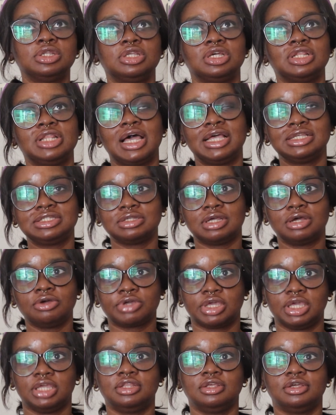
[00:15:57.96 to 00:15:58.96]

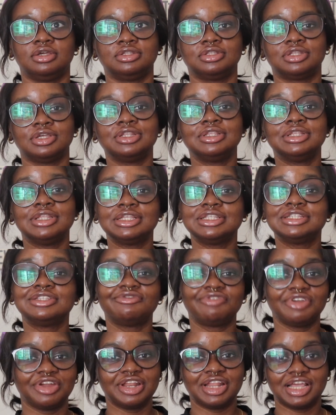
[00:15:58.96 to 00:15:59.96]
this is the
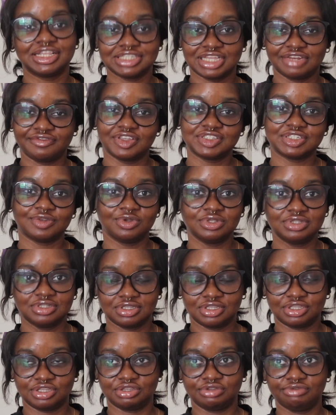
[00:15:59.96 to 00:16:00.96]
very last advice I want to
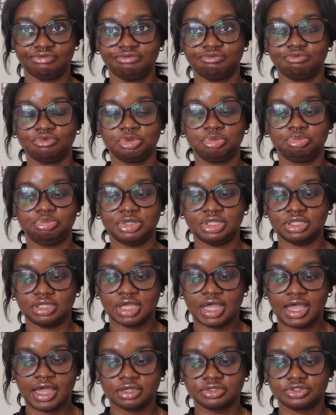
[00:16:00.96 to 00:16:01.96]
give would
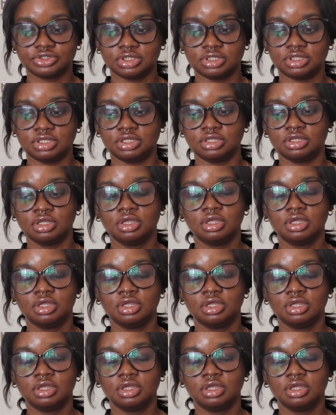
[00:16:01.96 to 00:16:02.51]
be actually